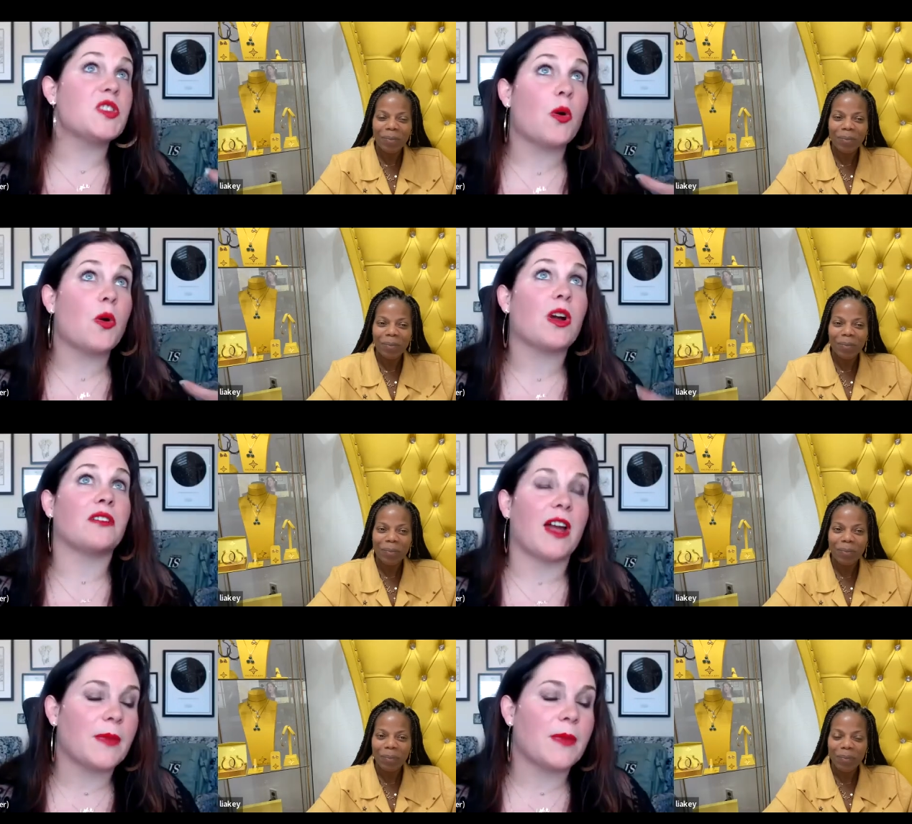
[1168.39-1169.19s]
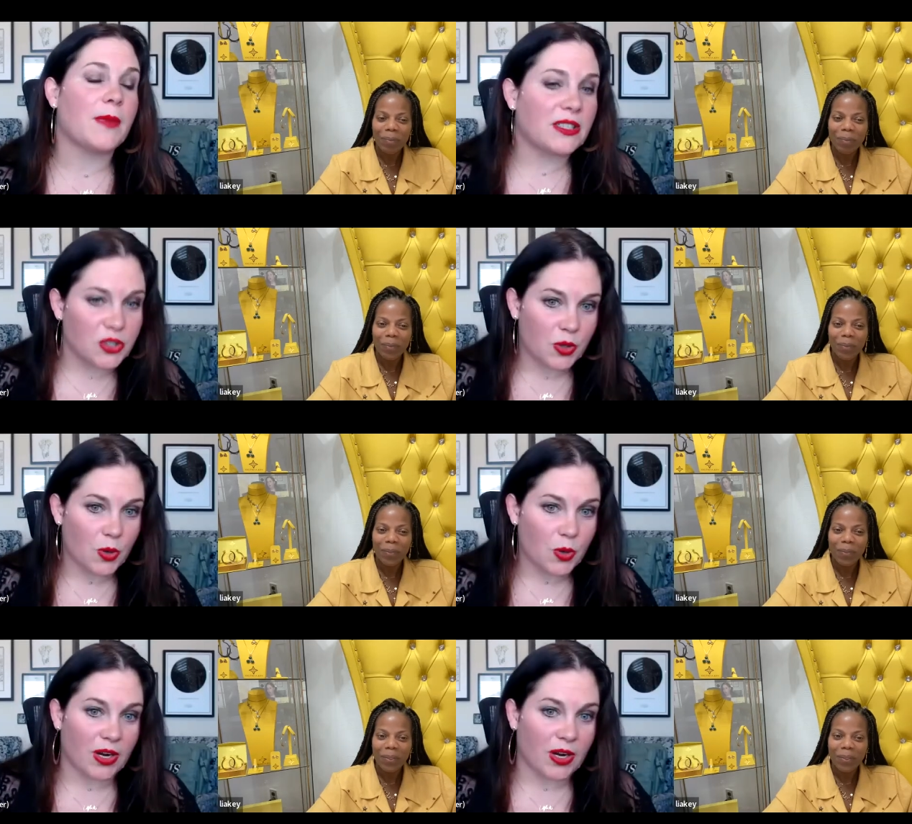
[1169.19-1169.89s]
Speaker 1: your environment to your